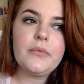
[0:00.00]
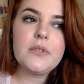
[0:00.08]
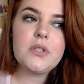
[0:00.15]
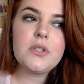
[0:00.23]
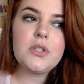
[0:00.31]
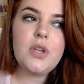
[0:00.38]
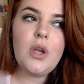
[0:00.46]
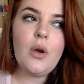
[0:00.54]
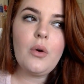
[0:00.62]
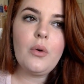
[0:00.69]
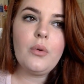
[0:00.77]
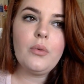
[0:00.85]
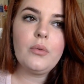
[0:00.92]

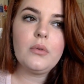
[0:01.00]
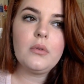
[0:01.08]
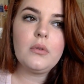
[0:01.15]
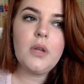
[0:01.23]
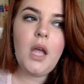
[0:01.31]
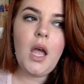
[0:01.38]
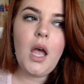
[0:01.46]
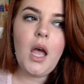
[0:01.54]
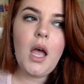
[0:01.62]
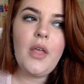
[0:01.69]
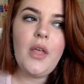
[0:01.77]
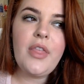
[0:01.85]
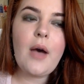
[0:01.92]
So
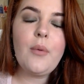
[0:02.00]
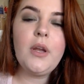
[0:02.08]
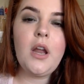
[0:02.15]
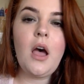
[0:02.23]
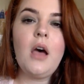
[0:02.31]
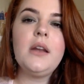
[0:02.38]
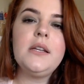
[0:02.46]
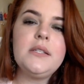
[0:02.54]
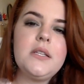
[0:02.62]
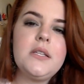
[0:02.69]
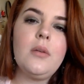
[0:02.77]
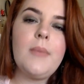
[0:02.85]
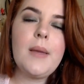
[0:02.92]
that went on
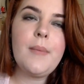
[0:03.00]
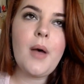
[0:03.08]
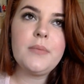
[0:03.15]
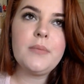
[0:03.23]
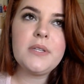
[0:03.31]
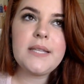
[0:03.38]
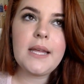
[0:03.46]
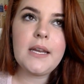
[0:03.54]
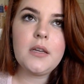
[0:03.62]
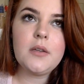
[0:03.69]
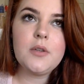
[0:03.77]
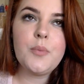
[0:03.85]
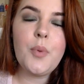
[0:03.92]
until my mom
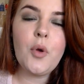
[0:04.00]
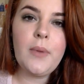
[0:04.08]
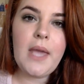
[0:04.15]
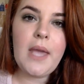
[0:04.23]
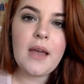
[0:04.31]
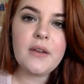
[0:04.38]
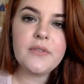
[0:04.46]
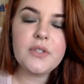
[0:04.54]
decided to pull me out of